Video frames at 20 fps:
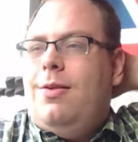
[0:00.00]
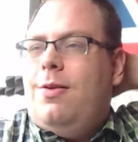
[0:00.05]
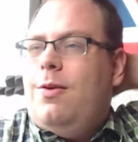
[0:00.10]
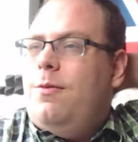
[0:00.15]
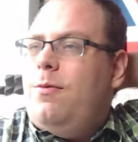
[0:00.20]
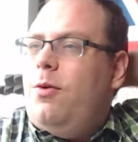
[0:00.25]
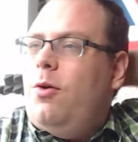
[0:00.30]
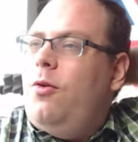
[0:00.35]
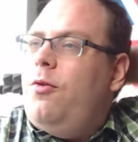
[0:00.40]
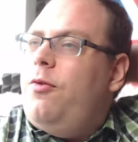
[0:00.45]

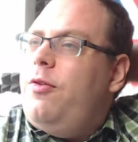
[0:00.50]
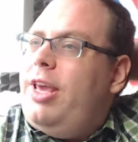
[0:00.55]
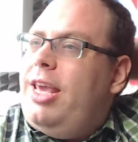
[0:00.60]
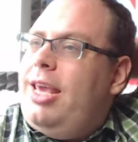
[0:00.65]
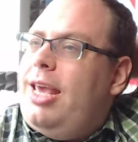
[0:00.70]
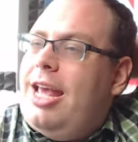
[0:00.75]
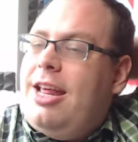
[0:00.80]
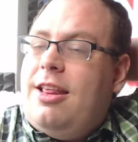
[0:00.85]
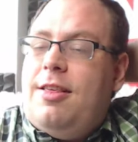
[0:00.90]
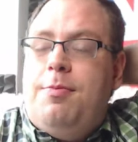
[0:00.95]
of all
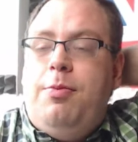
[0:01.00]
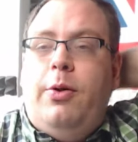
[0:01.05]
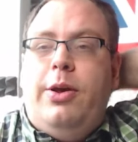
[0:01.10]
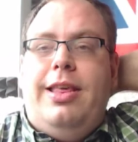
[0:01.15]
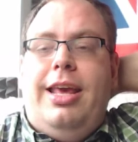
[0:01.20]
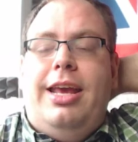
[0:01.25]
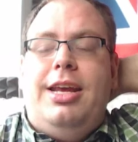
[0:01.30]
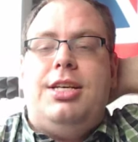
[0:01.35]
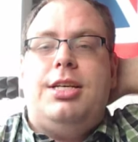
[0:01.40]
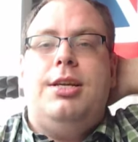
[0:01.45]
the
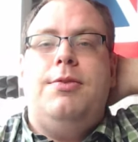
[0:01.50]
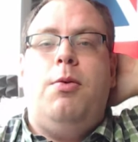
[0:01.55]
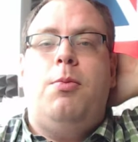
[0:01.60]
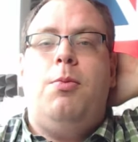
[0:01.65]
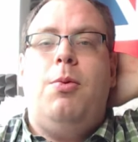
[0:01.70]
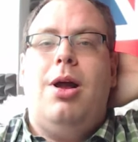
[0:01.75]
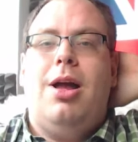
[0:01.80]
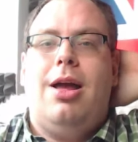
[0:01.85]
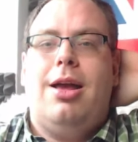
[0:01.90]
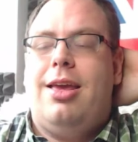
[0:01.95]
exploitation of the
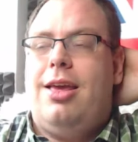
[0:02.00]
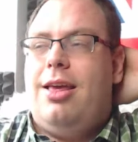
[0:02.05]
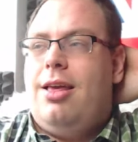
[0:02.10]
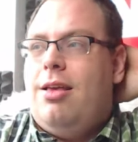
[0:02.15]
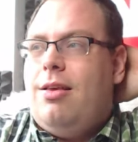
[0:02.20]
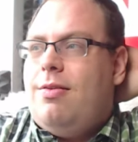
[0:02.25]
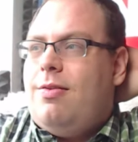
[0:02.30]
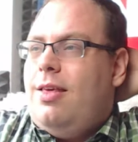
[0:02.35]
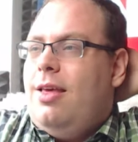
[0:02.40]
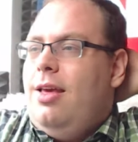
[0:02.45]

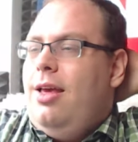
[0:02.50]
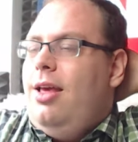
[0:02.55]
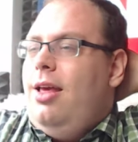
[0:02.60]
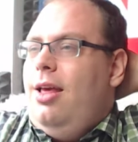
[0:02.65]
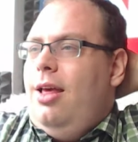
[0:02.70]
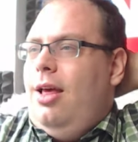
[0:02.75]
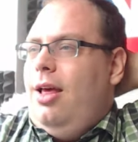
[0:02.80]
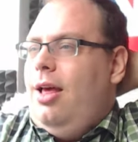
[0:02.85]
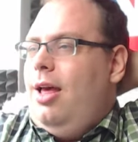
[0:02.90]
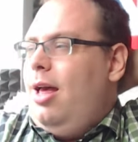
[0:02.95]
workers,
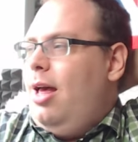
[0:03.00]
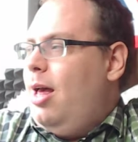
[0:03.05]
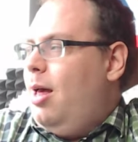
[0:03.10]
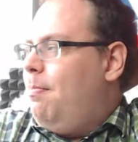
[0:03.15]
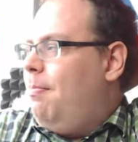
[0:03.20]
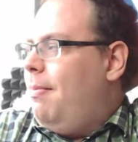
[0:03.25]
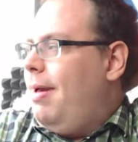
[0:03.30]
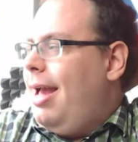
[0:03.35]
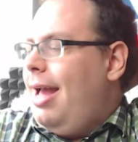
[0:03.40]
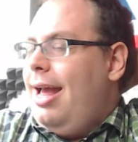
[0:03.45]

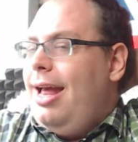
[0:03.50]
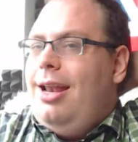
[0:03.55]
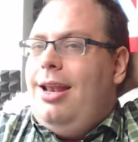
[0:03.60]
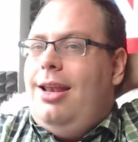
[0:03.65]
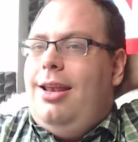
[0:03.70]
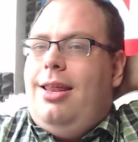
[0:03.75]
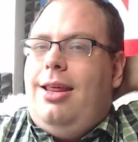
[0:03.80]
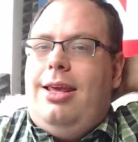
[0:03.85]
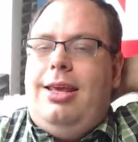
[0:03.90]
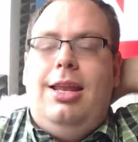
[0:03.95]

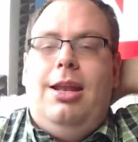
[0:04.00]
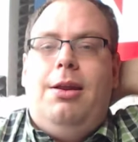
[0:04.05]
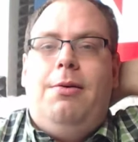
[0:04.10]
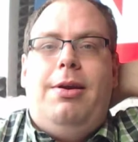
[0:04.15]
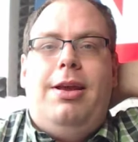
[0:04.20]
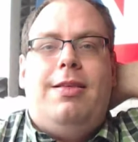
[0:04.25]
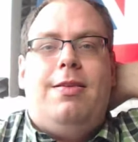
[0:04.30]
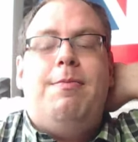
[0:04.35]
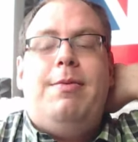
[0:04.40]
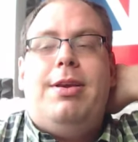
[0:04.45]
and, you know,
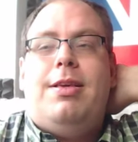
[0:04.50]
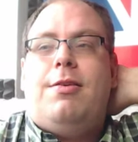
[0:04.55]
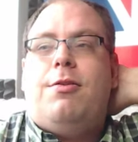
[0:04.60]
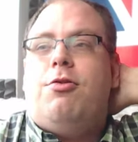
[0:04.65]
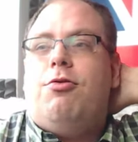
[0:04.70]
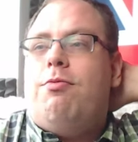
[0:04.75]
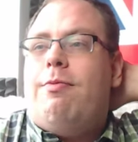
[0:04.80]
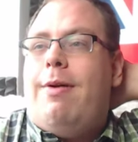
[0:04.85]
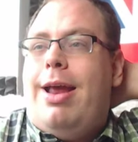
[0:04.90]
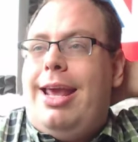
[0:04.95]
isn't this
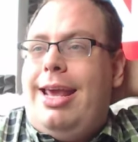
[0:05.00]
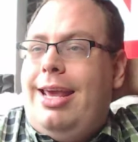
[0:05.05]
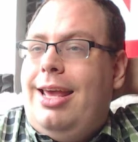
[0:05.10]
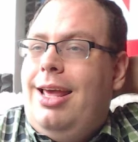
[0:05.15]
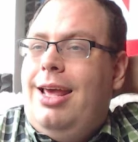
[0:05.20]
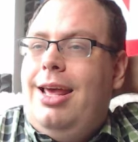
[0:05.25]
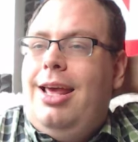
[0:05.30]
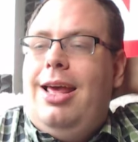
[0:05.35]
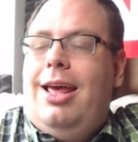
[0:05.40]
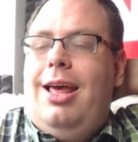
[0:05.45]
great?
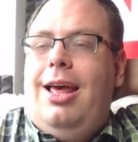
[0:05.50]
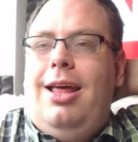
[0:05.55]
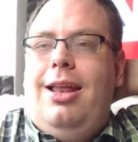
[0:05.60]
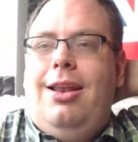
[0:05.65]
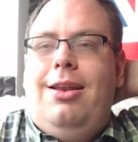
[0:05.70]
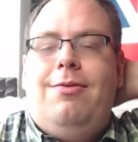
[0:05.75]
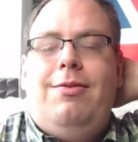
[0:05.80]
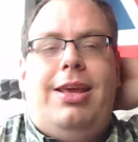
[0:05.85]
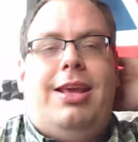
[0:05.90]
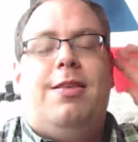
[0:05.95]

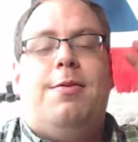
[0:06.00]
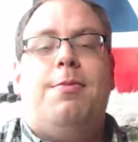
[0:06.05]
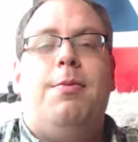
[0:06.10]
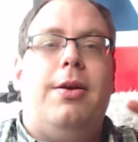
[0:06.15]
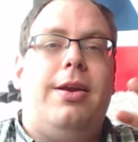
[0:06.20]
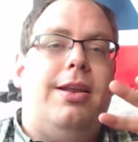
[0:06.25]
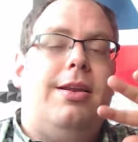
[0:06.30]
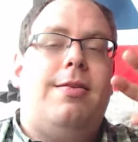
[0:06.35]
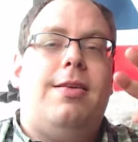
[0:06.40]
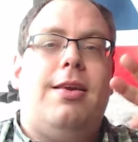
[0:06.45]
And he's
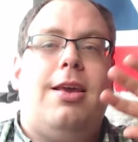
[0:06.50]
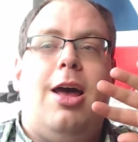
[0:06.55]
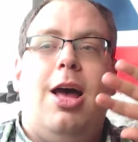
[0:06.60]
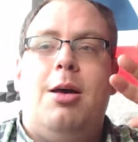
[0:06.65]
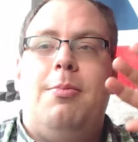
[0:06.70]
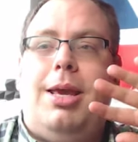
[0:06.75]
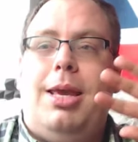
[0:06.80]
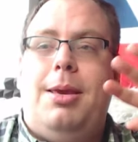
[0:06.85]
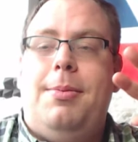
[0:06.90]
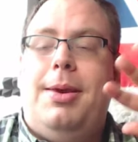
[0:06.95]
smoking a cigar,
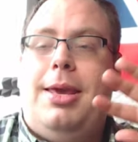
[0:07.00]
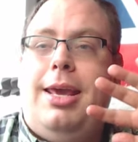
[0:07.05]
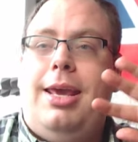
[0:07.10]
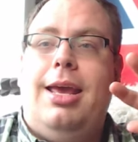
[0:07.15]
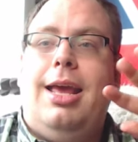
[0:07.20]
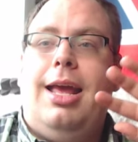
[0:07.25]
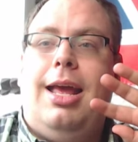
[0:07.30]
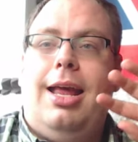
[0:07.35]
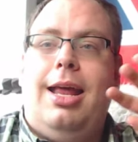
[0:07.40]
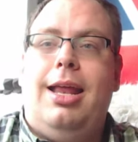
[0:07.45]

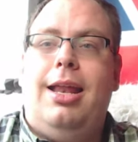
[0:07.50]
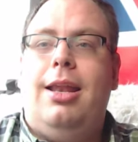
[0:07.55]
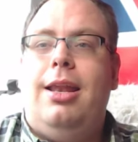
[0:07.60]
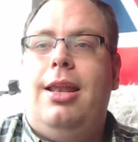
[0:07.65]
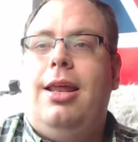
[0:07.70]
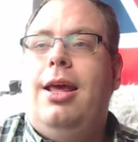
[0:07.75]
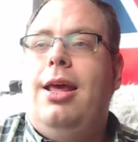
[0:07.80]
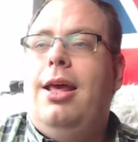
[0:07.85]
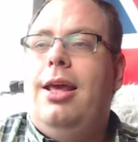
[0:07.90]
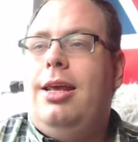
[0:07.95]
maybe, and,
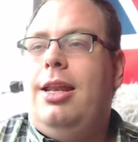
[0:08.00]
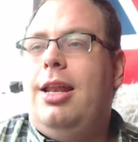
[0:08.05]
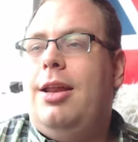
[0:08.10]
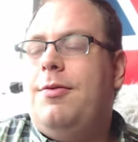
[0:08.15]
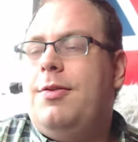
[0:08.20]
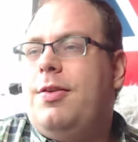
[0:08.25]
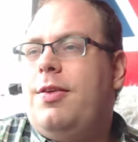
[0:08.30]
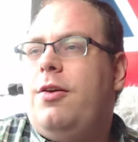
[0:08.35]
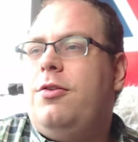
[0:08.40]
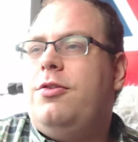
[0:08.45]
you know,
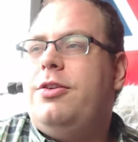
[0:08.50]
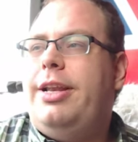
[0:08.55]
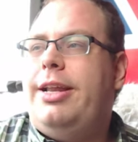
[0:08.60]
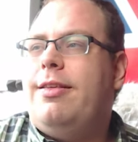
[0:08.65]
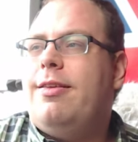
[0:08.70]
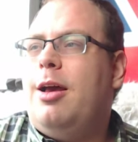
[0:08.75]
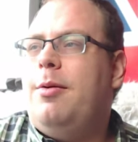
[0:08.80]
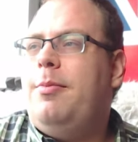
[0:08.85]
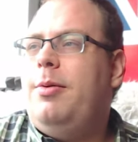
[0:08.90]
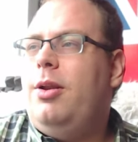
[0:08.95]
the
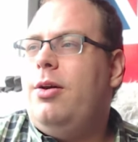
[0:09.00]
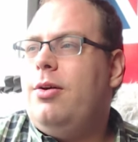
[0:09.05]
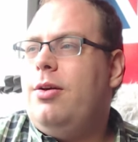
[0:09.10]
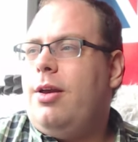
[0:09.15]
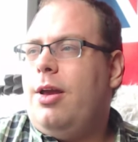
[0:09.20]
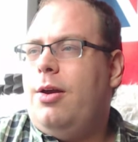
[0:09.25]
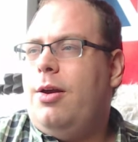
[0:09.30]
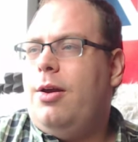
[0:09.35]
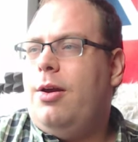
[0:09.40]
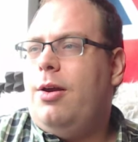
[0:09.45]
socialists come along and
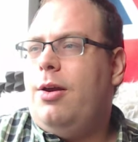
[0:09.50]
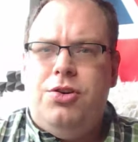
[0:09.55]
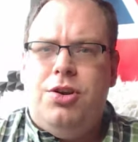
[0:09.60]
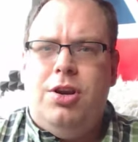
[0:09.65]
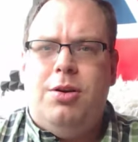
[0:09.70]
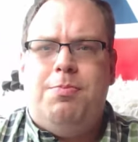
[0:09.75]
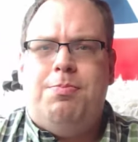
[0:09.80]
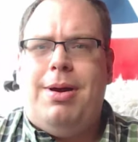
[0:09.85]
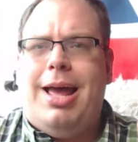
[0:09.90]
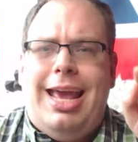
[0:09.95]
go, you
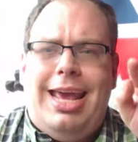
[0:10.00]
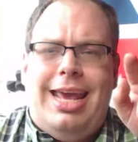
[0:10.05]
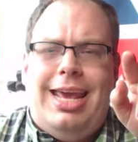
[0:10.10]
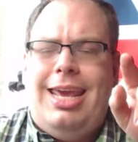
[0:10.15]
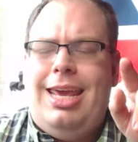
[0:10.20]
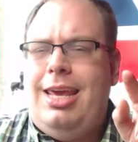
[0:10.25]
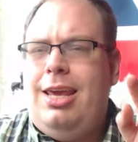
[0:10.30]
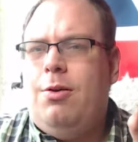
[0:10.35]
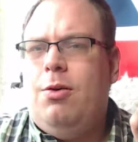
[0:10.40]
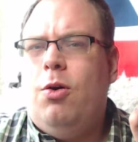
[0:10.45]
should
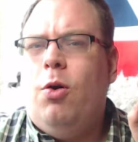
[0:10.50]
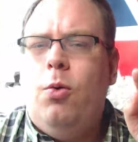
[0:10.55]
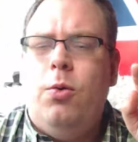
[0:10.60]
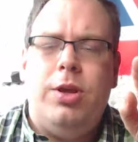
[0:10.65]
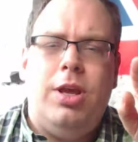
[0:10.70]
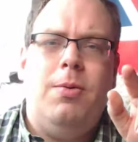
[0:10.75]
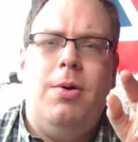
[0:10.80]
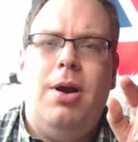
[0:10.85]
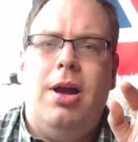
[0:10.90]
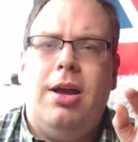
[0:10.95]
pay all
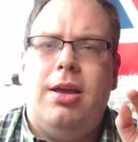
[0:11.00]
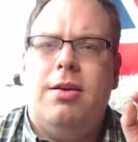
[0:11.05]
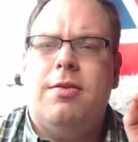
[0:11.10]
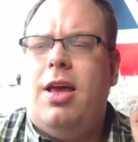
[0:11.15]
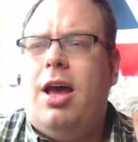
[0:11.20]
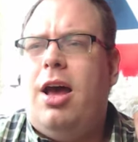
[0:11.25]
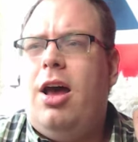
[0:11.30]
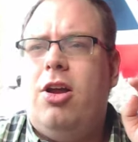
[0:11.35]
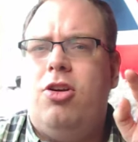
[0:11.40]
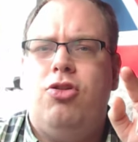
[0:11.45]
your workers
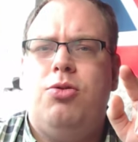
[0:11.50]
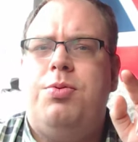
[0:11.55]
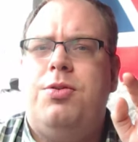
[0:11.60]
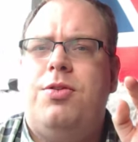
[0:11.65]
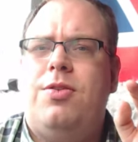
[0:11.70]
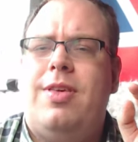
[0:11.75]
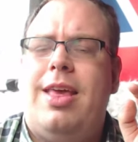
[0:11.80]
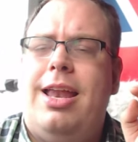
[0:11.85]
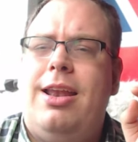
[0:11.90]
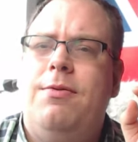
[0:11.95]

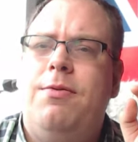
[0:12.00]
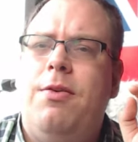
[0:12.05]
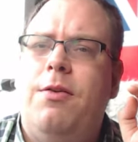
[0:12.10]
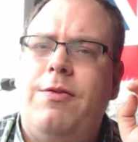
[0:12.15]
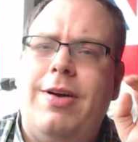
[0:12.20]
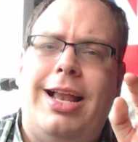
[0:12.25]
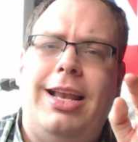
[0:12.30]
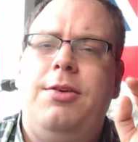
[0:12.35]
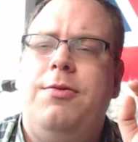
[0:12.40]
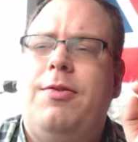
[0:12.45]
100% of the
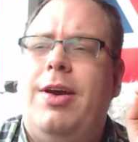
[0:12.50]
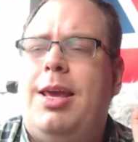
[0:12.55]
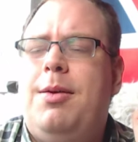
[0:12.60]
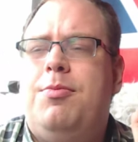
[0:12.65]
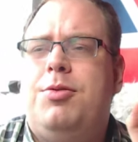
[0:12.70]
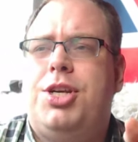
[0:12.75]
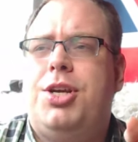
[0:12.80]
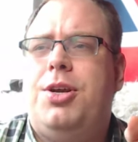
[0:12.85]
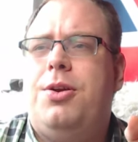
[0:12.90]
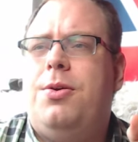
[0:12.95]
value they
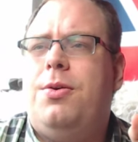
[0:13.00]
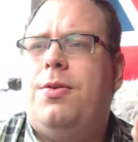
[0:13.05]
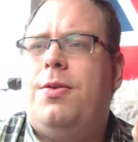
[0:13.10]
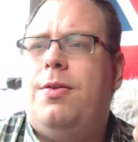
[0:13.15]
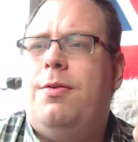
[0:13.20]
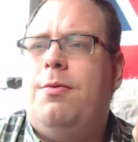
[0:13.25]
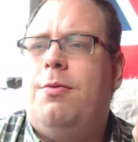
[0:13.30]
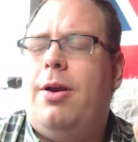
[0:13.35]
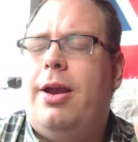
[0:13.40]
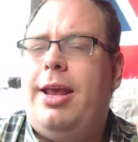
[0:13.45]

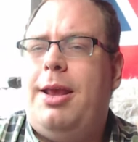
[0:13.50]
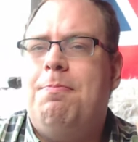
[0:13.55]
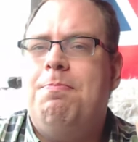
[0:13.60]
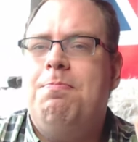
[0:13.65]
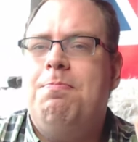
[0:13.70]
produce, right?